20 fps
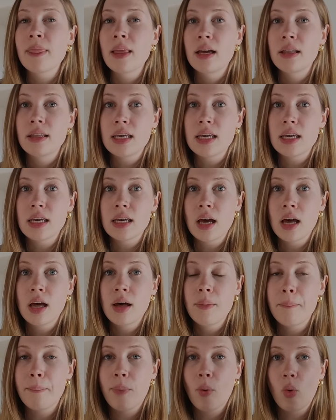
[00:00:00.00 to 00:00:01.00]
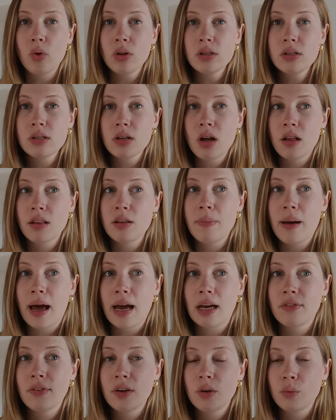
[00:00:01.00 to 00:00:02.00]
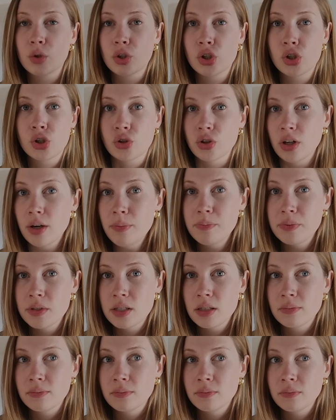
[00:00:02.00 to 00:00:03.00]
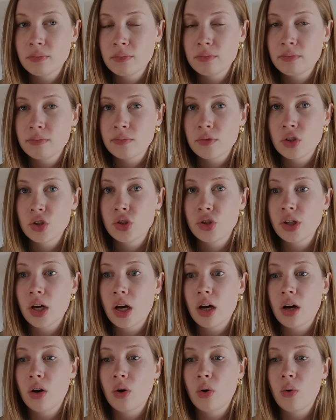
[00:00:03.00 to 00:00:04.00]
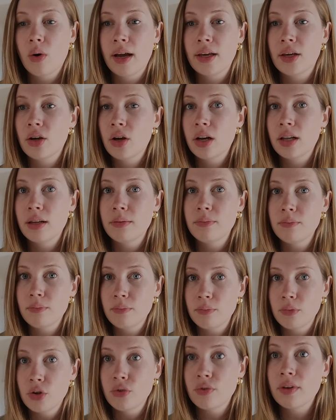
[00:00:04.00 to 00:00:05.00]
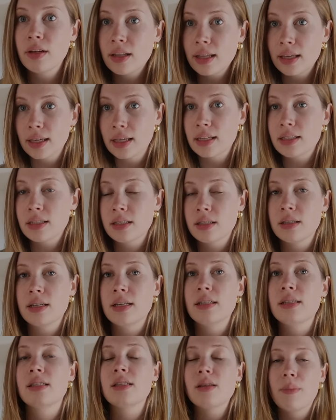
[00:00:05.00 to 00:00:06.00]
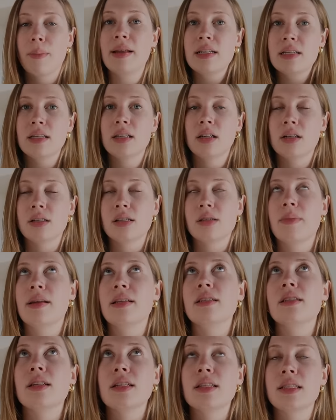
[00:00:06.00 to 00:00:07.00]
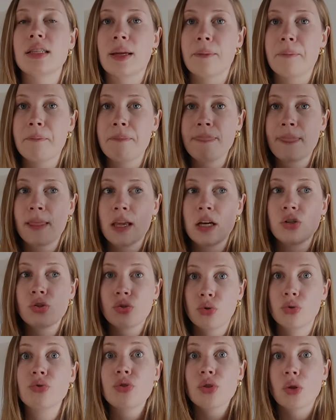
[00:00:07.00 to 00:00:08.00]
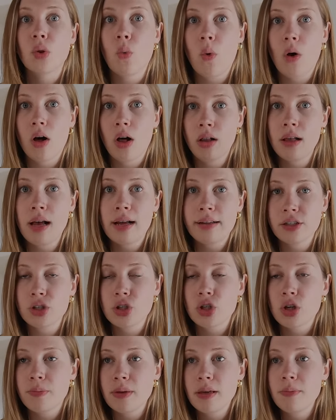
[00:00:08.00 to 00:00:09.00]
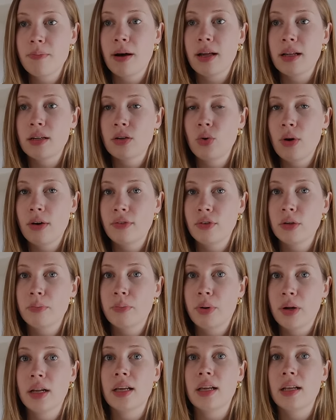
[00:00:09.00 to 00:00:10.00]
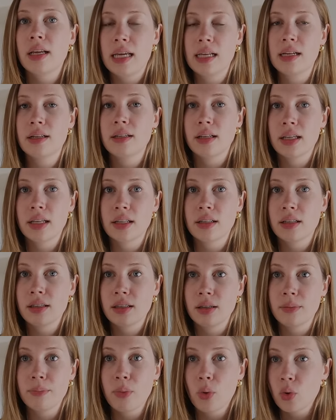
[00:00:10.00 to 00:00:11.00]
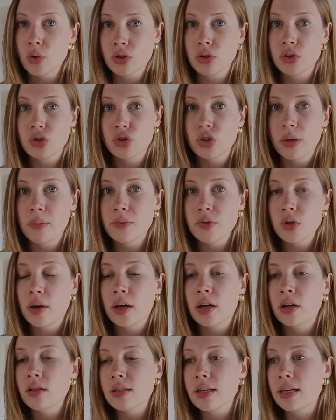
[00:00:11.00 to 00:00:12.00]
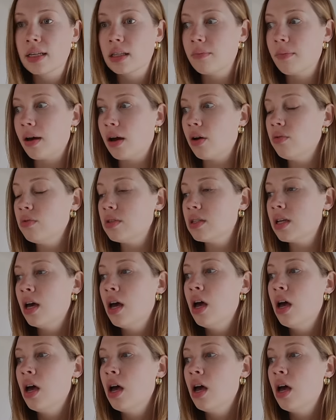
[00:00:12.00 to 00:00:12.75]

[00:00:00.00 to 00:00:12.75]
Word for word: the bolts on the back of it were stripped. So I couldn't move it. Like it's, it's cemented, uh, cemented. It's like screwed to the wall as it should be, but whoever put it in, like the bolts are stripped. So I couldn't take them out,